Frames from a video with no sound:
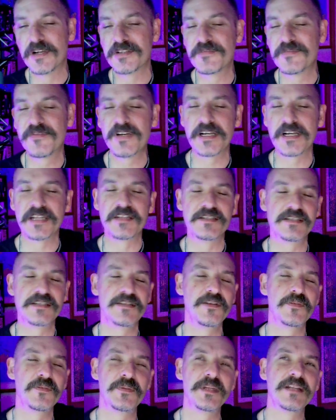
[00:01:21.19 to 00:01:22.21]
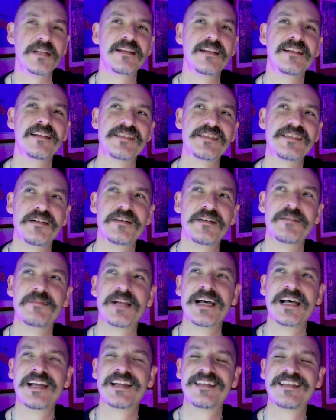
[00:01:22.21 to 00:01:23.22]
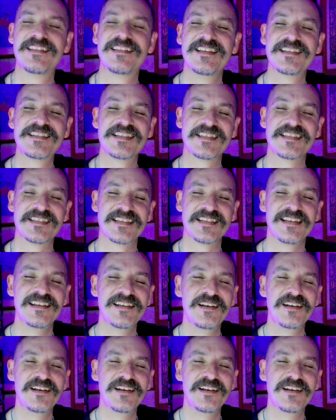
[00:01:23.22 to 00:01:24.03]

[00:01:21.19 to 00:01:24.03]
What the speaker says: It's fucking stupid. And so I'm like, this is